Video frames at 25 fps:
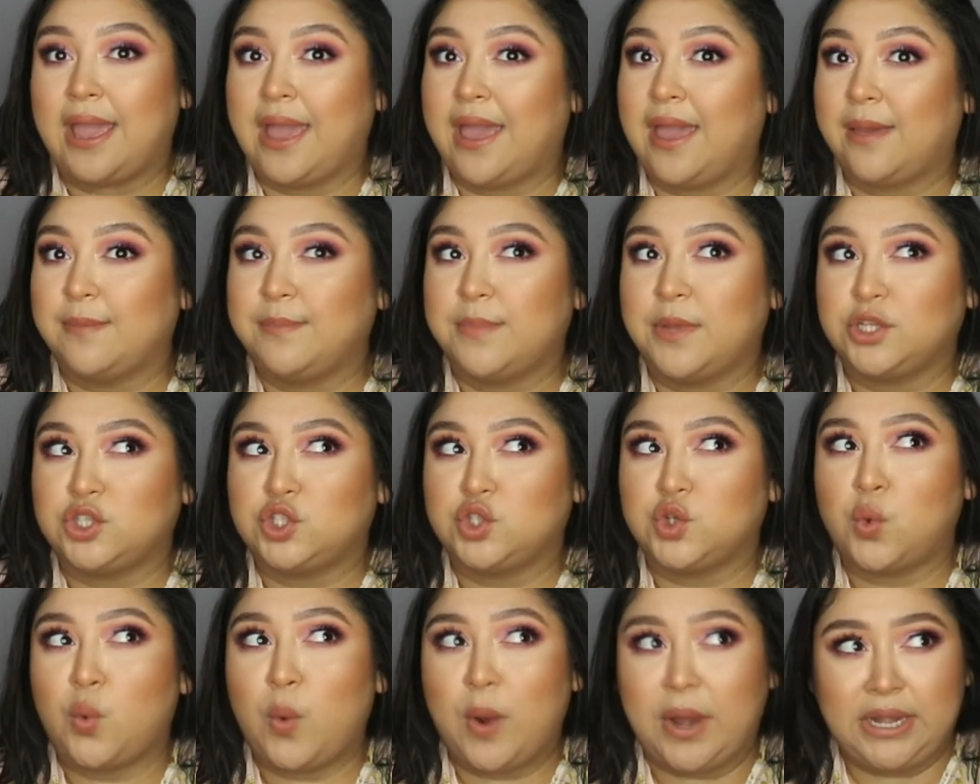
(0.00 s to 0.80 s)
am
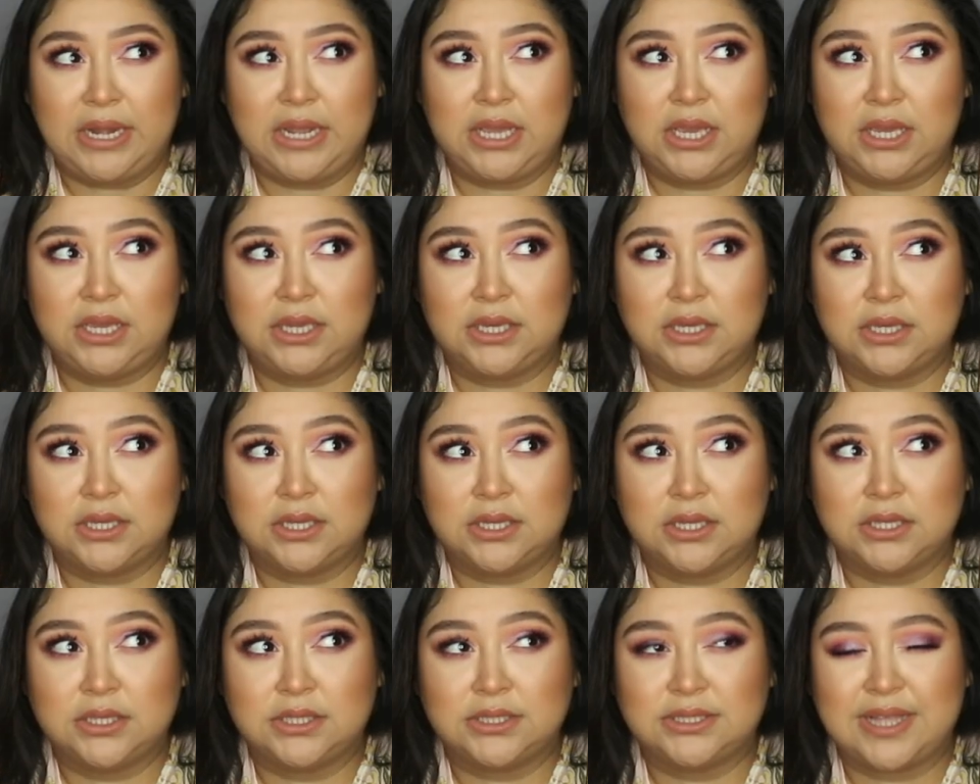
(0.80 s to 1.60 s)

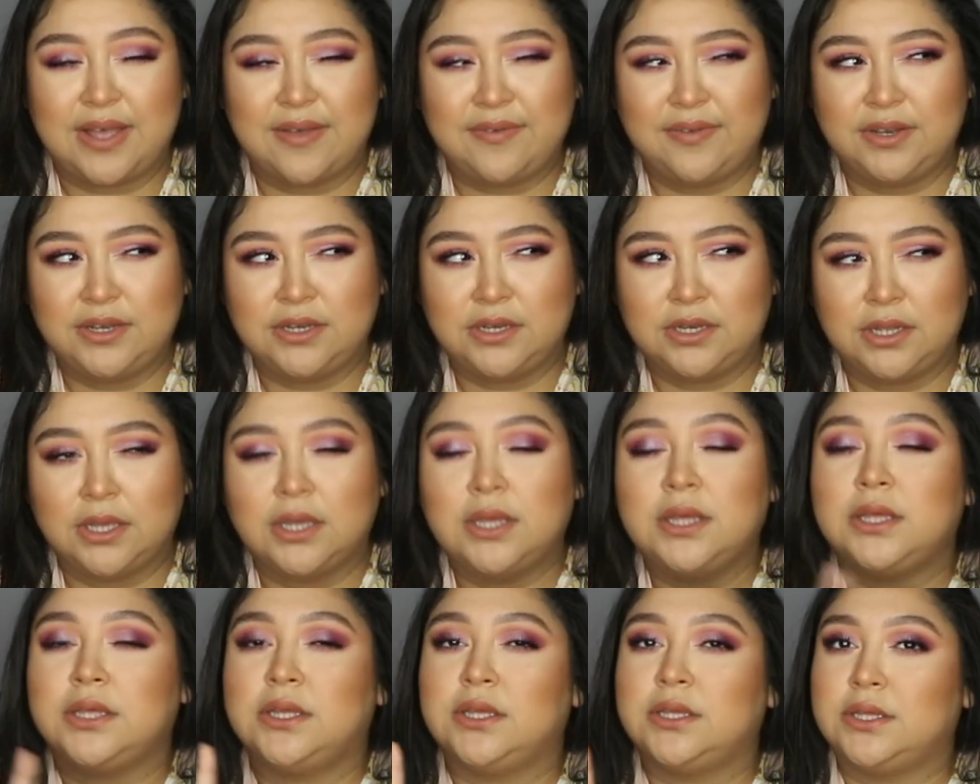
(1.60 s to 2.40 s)

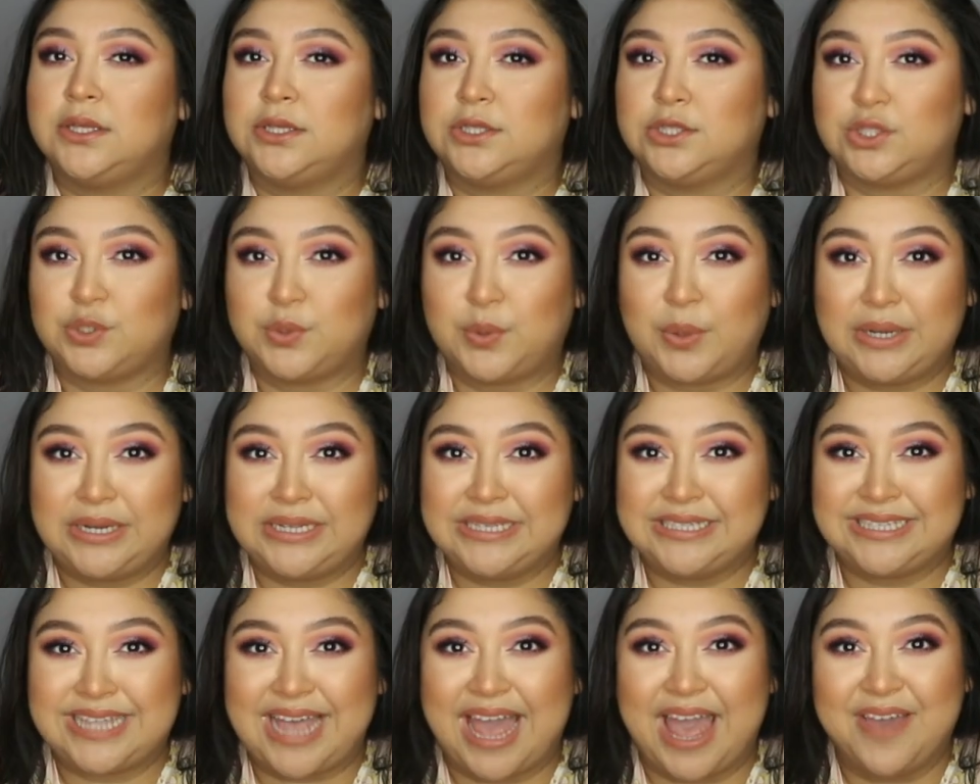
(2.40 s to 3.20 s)

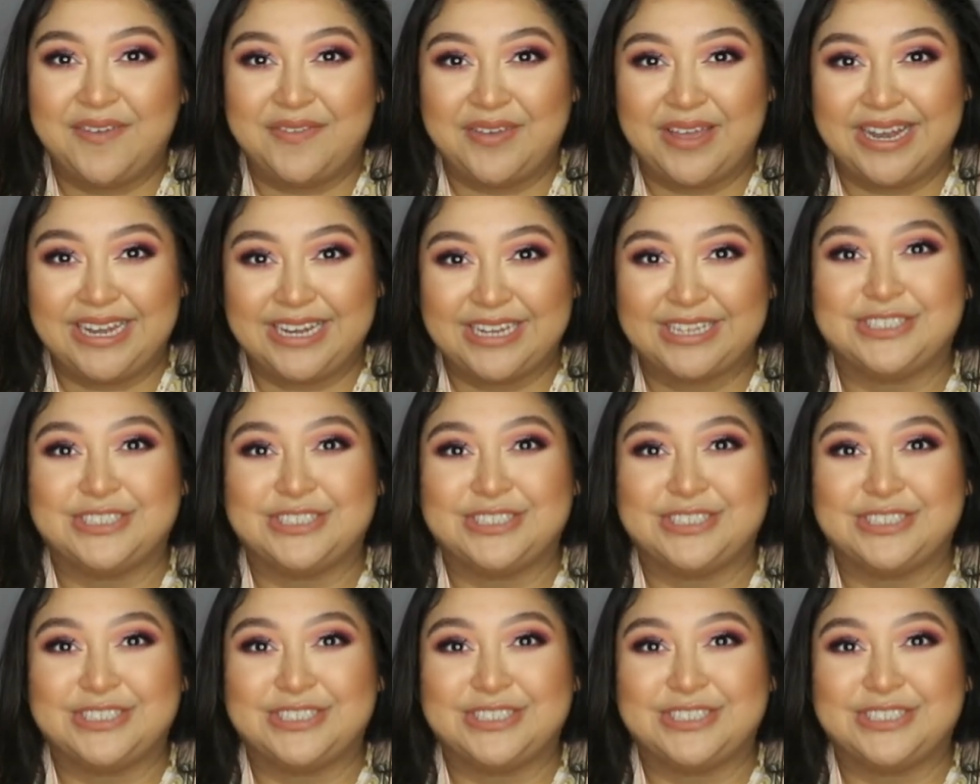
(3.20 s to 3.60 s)
27